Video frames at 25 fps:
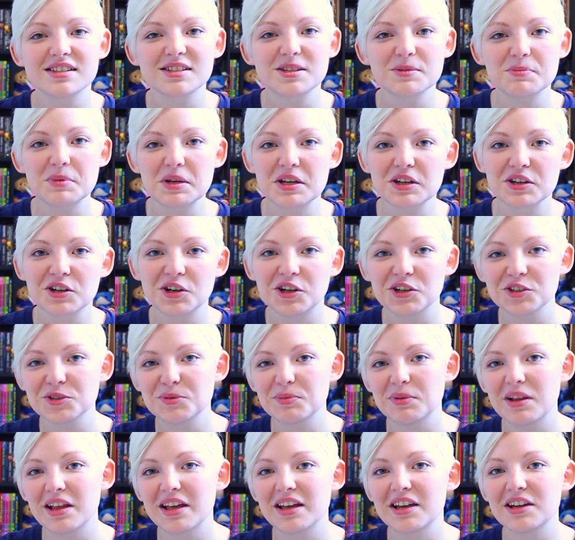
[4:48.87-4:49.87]
to be a
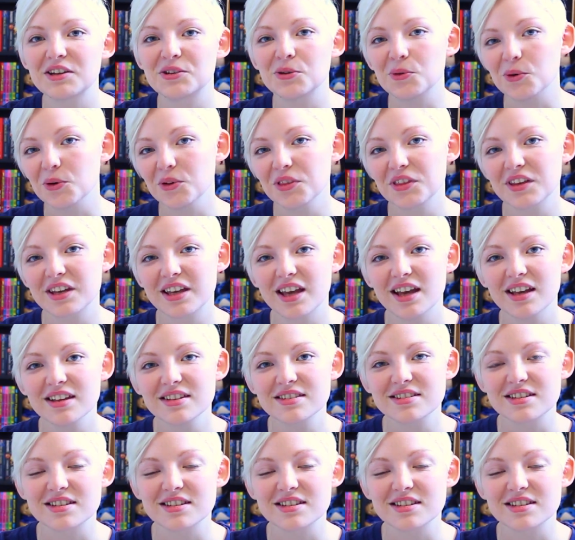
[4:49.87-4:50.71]
cosplay and author guest